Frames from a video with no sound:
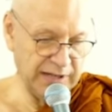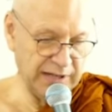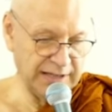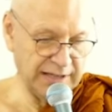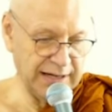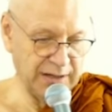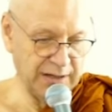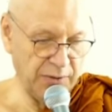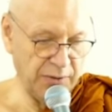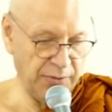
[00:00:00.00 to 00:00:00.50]
It's
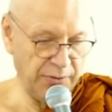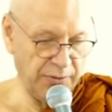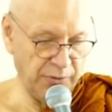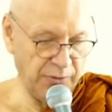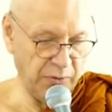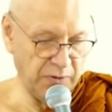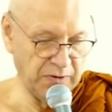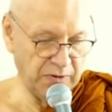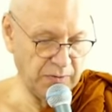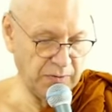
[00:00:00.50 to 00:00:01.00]
like a
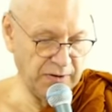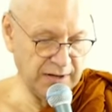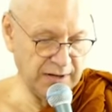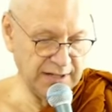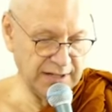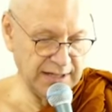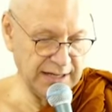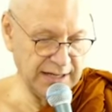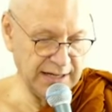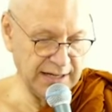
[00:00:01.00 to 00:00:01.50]
thought of
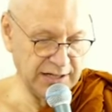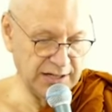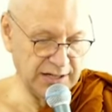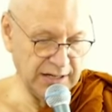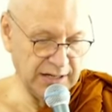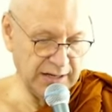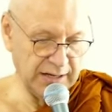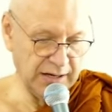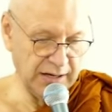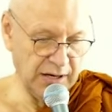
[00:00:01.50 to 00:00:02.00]

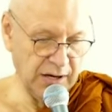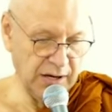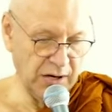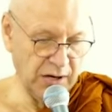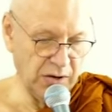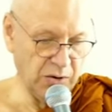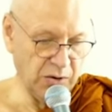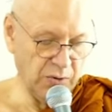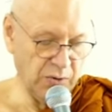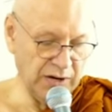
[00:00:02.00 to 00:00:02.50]
renunciation.
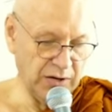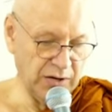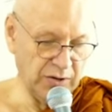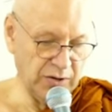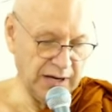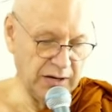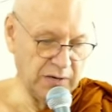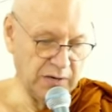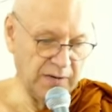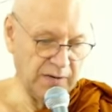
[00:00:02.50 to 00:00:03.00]
Or when you
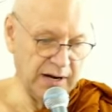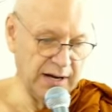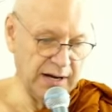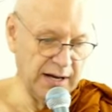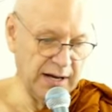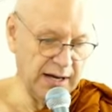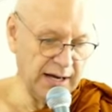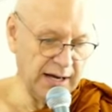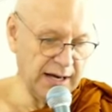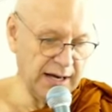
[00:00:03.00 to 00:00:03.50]
kind of are
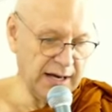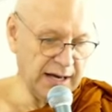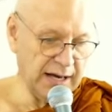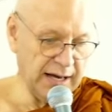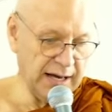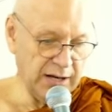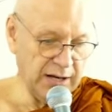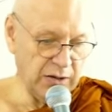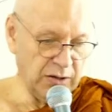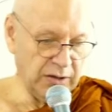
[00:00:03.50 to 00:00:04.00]

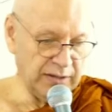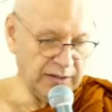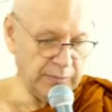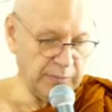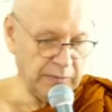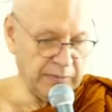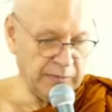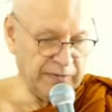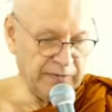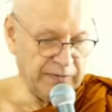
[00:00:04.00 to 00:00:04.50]
you're
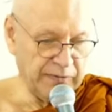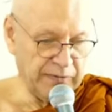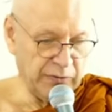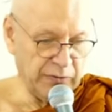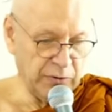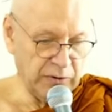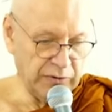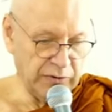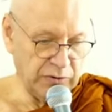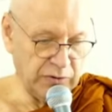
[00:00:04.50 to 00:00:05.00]

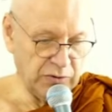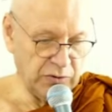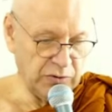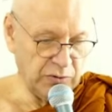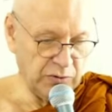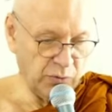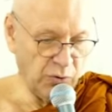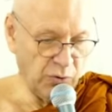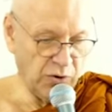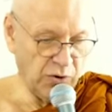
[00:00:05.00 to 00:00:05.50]

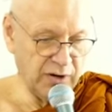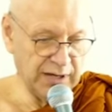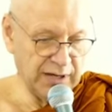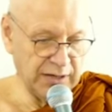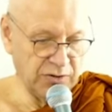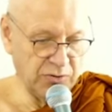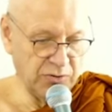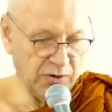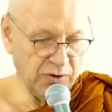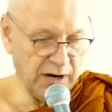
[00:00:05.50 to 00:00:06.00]
working
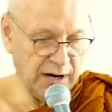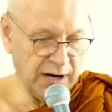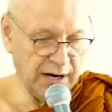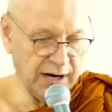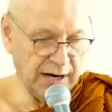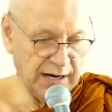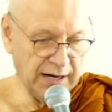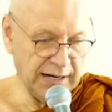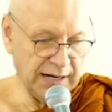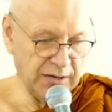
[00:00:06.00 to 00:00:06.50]
too
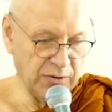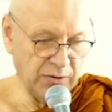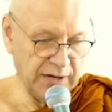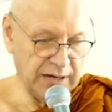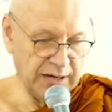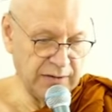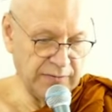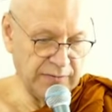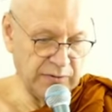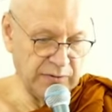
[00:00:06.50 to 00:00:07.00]
hard and
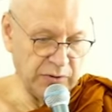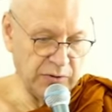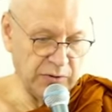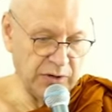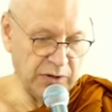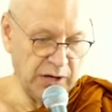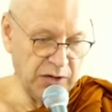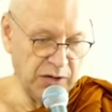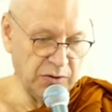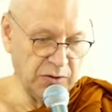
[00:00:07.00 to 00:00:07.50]

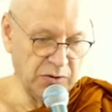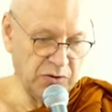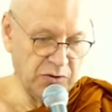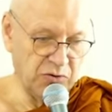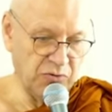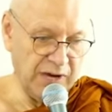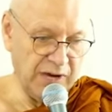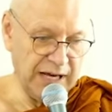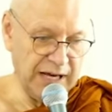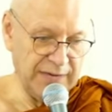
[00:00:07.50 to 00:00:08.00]
you're
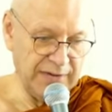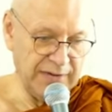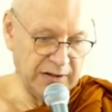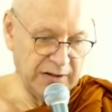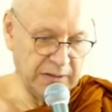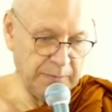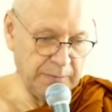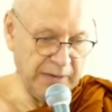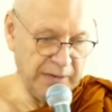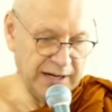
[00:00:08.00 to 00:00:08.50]
craving to
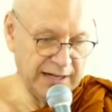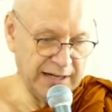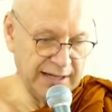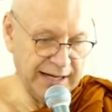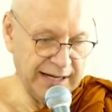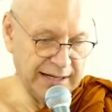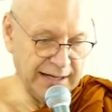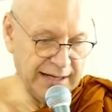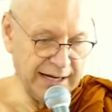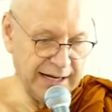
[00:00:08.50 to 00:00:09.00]

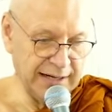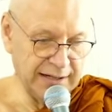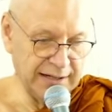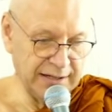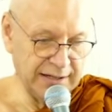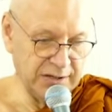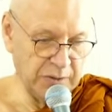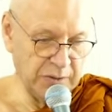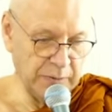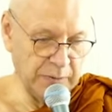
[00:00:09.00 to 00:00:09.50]
meditate
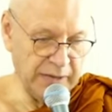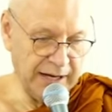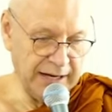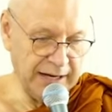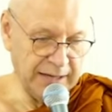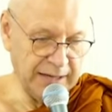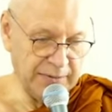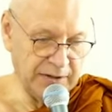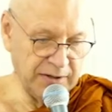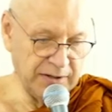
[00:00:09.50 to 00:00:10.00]
enters your
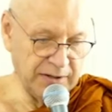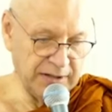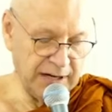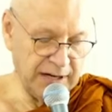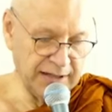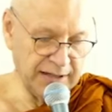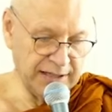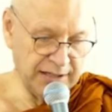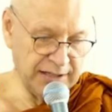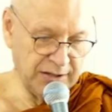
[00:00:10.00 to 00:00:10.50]
mind because, oh,
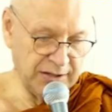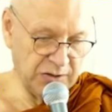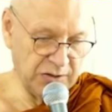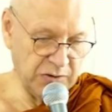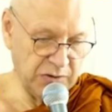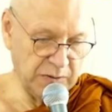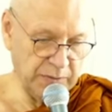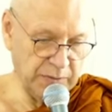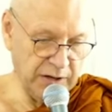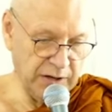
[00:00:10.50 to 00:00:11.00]
this is just
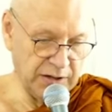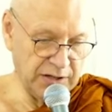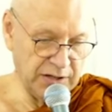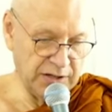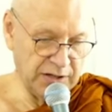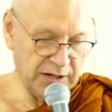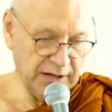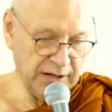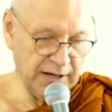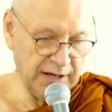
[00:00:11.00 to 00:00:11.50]
too much.
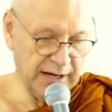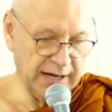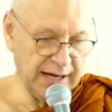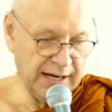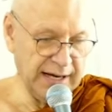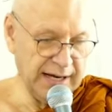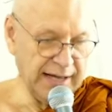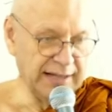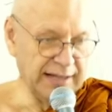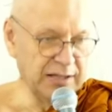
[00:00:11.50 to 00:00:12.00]

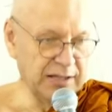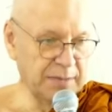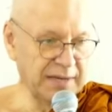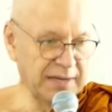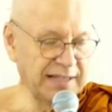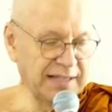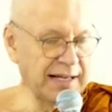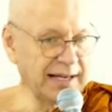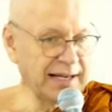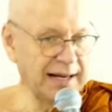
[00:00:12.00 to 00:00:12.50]
And sometimes
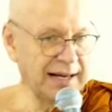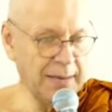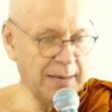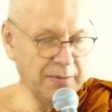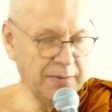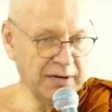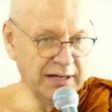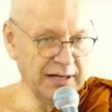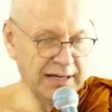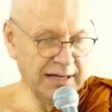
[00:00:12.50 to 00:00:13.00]
that can
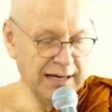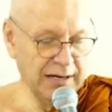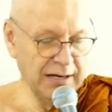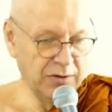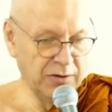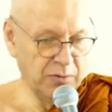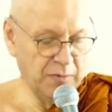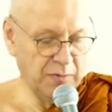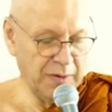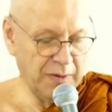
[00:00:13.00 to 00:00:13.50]
happen. Yeah,
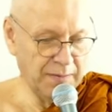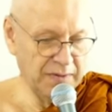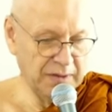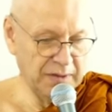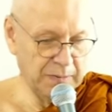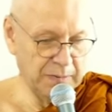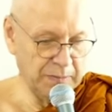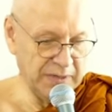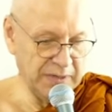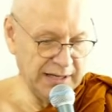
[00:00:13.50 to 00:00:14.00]
you remember the
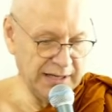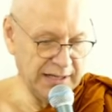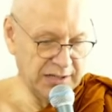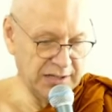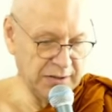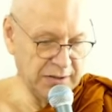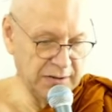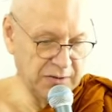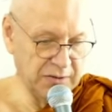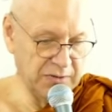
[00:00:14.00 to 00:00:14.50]
peace
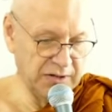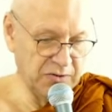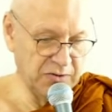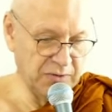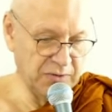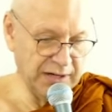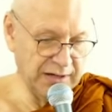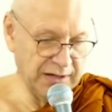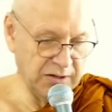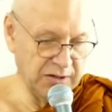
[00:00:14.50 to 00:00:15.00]
on the
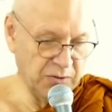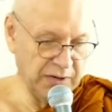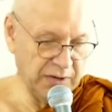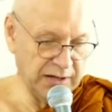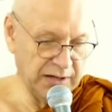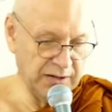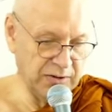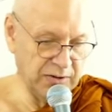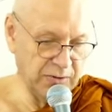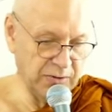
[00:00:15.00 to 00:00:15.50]
retreat you
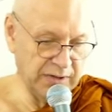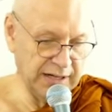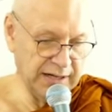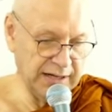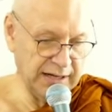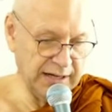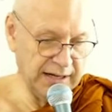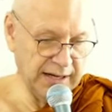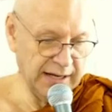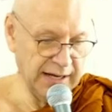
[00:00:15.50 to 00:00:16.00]
went to
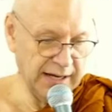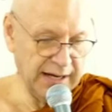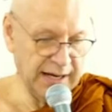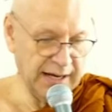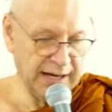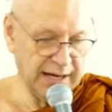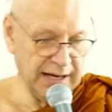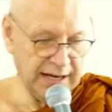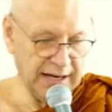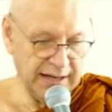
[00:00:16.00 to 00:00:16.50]
in
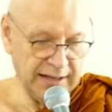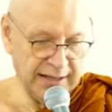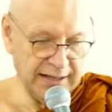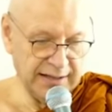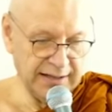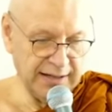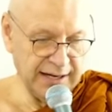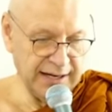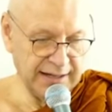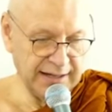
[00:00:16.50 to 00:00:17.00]
the
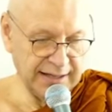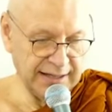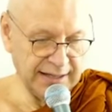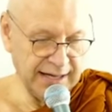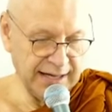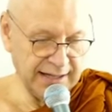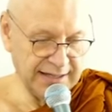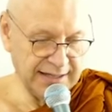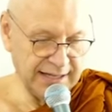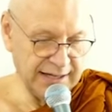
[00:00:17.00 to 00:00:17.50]

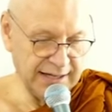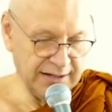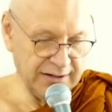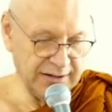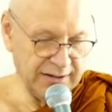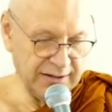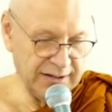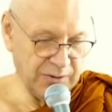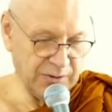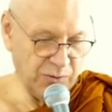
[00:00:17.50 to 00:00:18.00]
Nightingale Center.
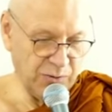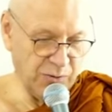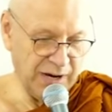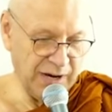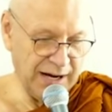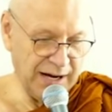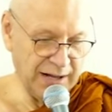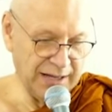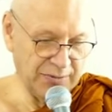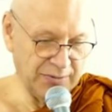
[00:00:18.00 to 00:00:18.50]
You think,
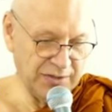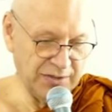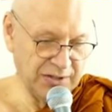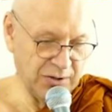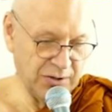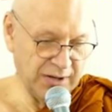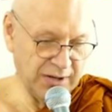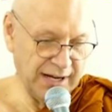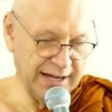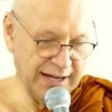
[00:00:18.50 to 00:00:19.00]
wow, that was so
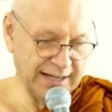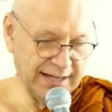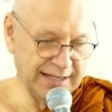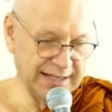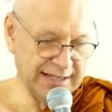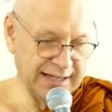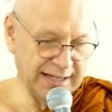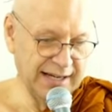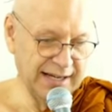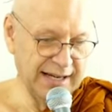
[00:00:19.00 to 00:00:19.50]
nice.
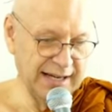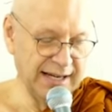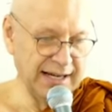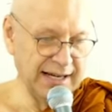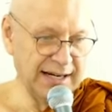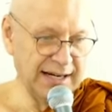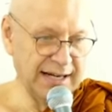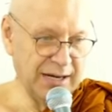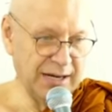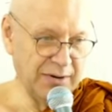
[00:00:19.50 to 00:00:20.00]

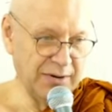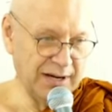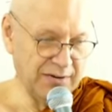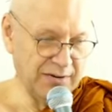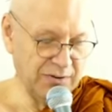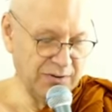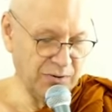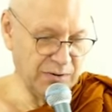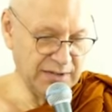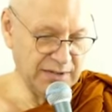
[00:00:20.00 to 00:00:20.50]
Now I have to
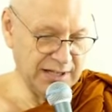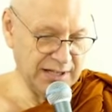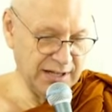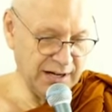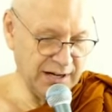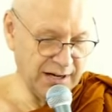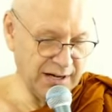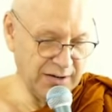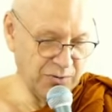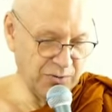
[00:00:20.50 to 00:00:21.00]
do all this
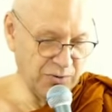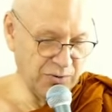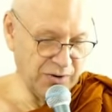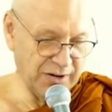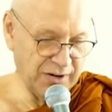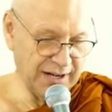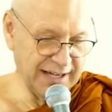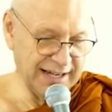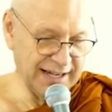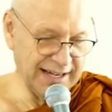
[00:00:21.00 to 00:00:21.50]
hard
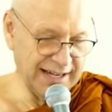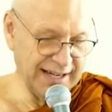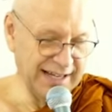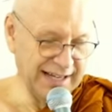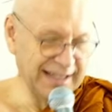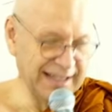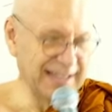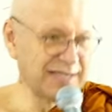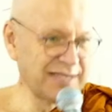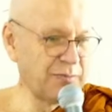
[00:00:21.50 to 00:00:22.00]
work. Yeah,
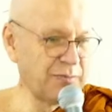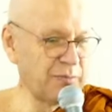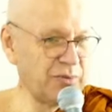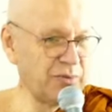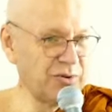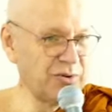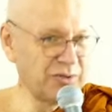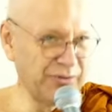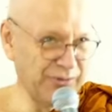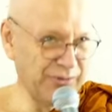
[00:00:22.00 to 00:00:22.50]
it's
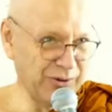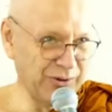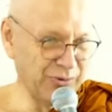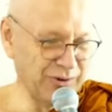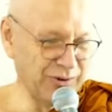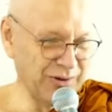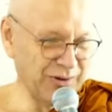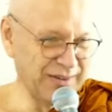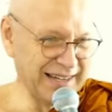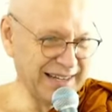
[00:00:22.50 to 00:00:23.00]
beautiful when
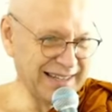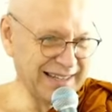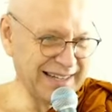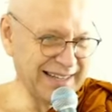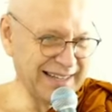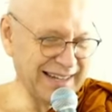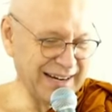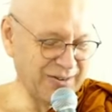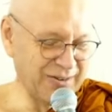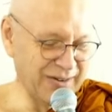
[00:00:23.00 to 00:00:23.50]
you think like
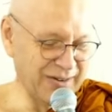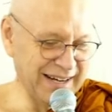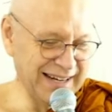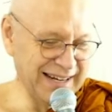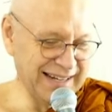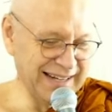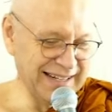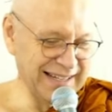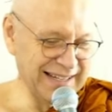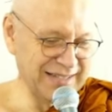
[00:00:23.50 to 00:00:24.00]
that, right?
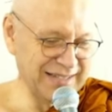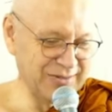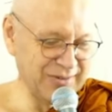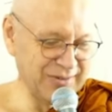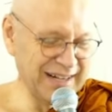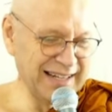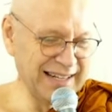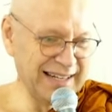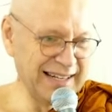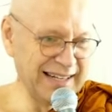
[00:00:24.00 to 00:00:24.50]
That's
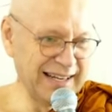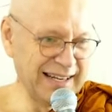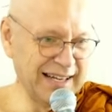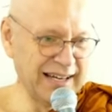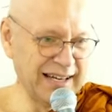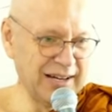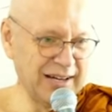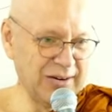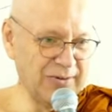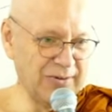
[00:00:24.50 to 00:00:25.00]
really,
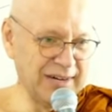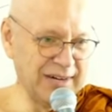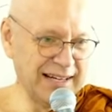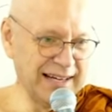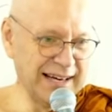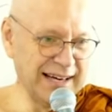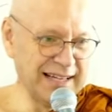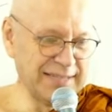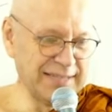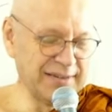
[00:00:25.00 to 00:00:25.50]
really
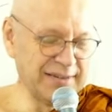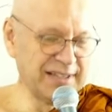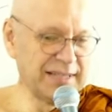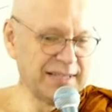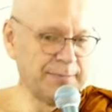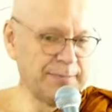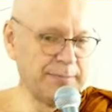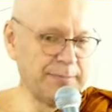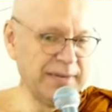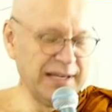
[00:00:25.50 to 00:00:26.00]
nice because it
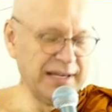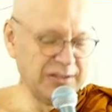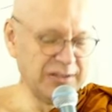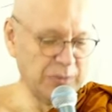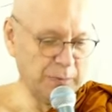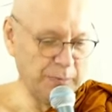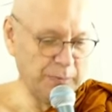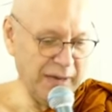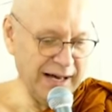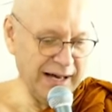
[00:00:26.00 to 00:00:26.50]
means your
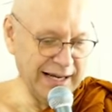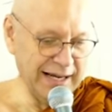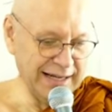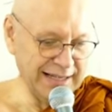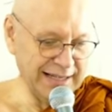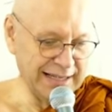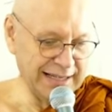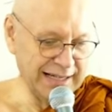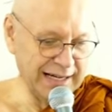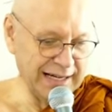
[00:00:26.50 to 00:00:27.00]
mind is
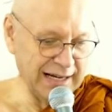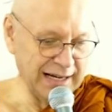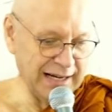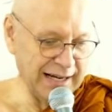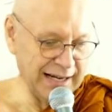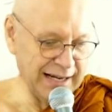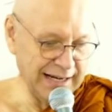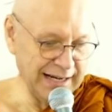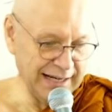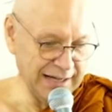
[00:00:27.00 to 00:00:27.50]

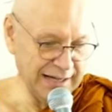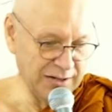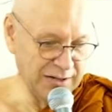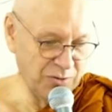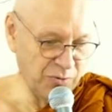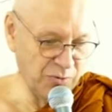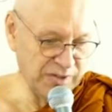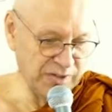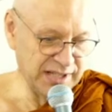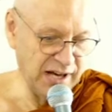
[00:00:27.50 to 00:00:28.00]
inclining
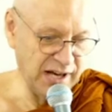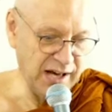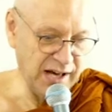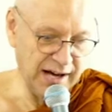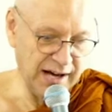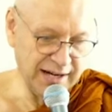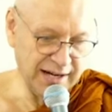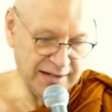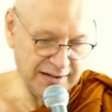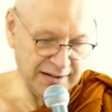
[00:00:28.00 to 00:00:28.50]
towards the
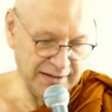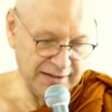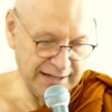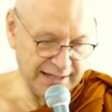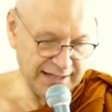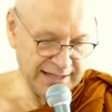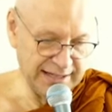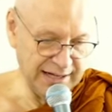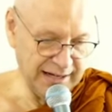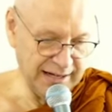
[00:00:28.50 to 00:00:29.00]
higher
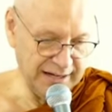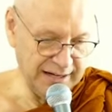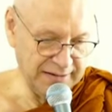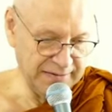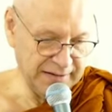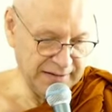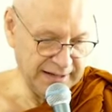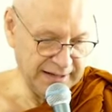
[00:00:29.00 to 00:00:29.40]
things in life.